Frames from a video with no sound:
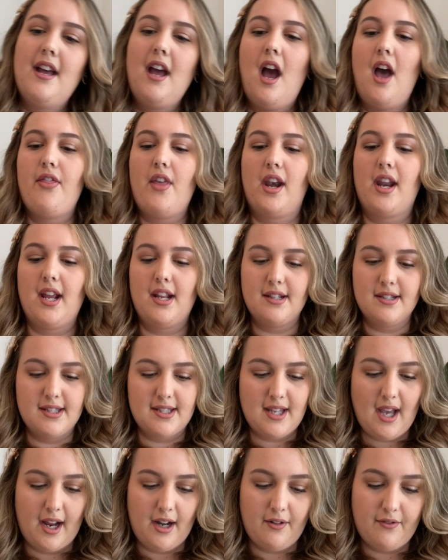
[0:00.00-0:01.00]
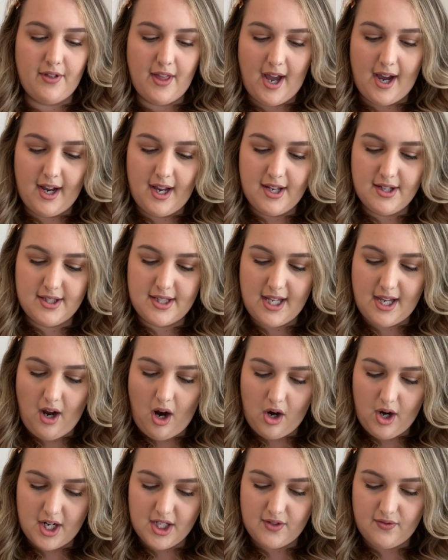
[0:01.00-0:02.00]
And then inside of that is the
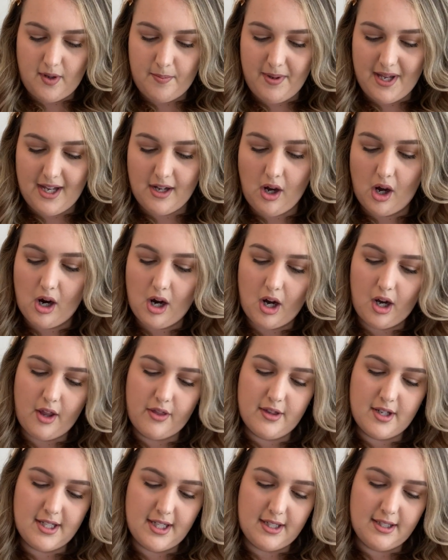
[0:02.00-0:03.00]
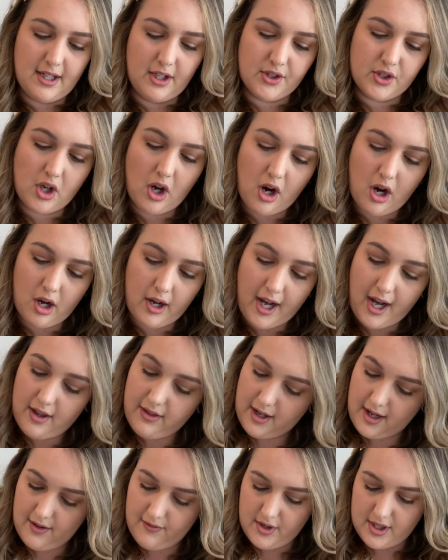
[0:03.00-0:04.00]
RSVP card, the details card, and
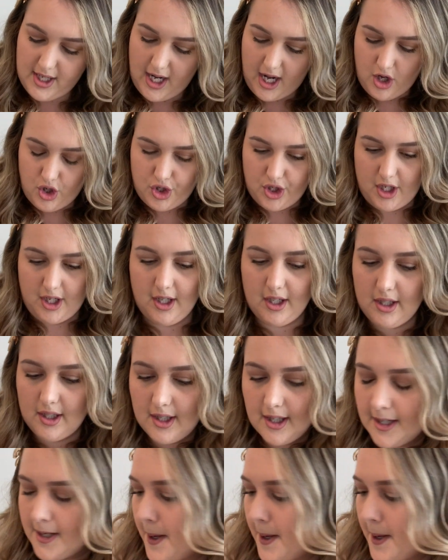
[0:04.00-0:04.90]
the invitation.